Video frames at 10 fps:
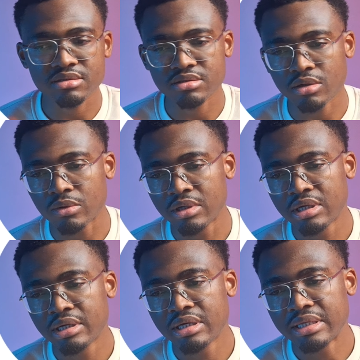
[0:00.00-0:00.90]
So
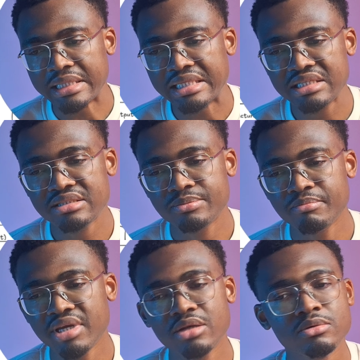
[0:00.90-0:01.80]
this
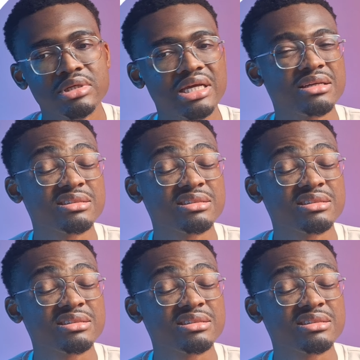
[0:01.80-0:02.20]
may look like